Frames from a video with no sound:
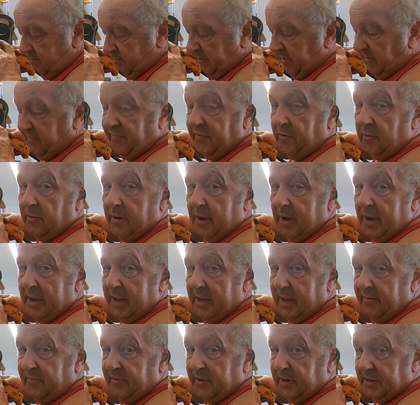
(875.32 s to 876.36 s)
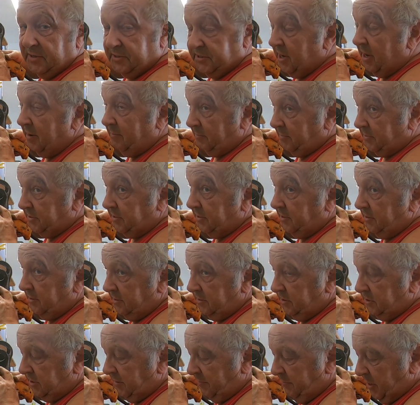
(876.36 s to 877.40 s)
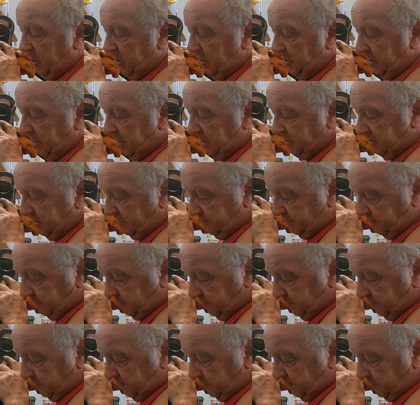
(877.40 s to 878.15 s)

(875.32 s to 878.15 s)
before I even attempt to burn it.